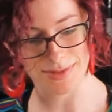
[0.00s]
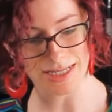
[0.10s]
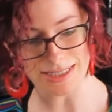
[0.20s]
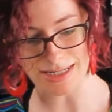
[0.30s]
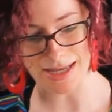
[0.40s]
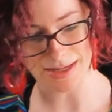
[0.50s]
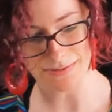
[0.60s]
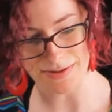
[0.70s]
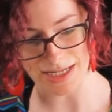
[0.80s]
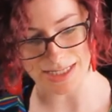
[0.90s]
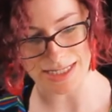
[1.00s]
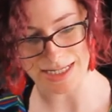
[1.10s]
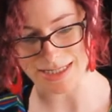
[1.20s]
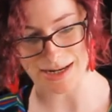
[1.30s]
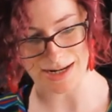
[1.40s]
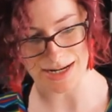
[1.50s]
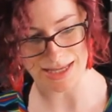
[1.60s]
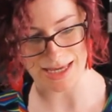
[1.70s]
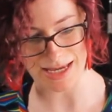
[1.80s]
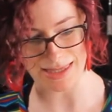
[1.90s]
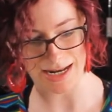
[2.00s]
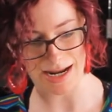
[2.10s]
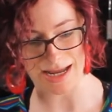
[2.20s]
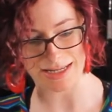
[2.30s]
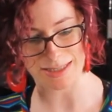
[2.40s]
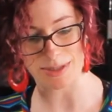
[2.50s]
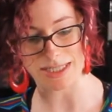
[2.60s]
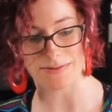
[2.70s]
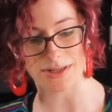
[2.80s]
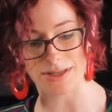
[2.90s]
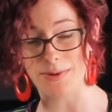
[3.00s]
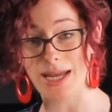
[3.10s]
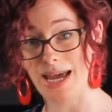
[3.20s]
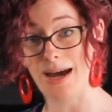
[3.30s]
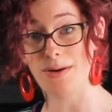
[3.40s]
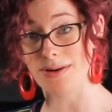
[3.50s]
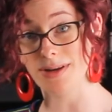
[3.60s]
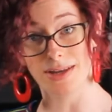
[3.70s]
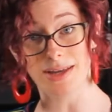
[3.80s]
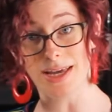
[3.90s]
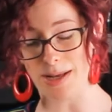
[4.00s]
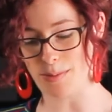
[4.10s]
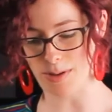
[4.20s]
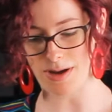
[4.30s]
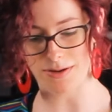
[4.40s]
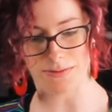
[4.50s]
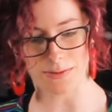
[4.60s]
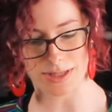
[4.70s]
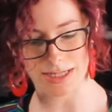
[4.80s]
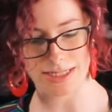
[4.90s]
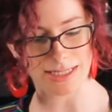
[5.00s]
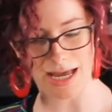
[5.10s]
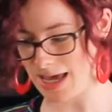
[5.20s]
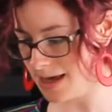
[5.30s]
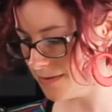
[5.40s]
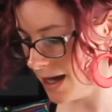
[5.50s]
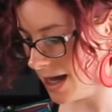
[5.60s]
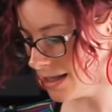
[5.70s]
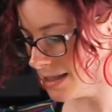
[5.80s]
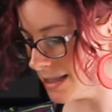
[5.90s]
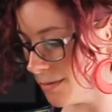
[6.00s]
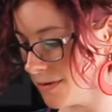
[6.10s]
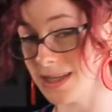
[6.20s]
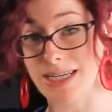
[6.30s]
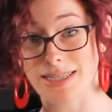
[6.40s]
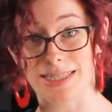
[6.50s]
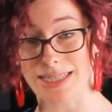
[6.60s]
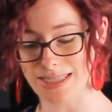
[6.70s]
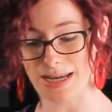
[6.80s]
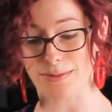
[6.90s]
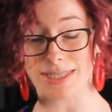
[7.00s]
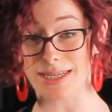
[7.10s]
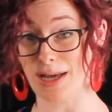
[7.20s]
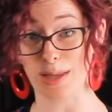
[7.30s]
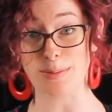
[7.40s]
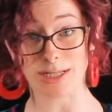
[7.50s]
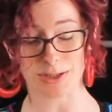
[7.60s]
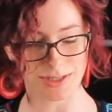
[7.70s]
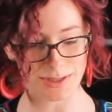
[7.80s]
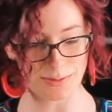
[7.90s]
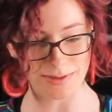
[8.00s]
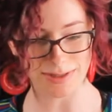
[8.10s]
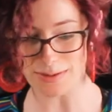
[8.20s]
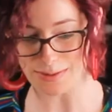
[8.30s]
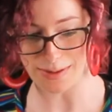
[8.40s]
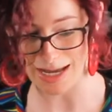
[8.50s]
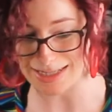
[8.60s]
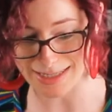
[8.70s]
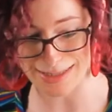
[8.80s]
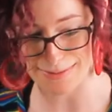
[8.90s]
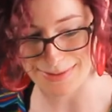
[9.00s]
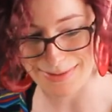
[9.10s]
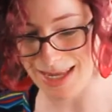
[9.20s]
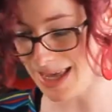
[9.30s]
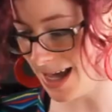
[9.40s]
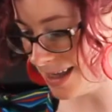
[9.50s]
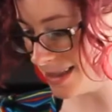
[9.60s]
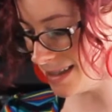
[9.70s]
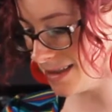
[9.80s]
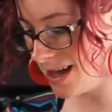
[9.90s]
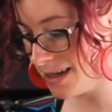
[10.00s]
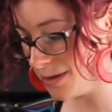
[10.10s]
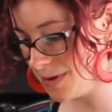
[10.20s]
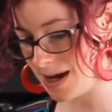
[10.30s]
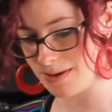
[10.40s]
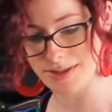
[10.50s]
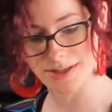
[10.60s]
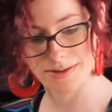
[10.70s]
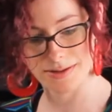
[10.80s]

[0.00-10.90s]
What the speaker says: It's nothing fancy. It's not anything that I specifically went out and bought for this. I have had some of these since I was in elementary school, so I just had these lying around.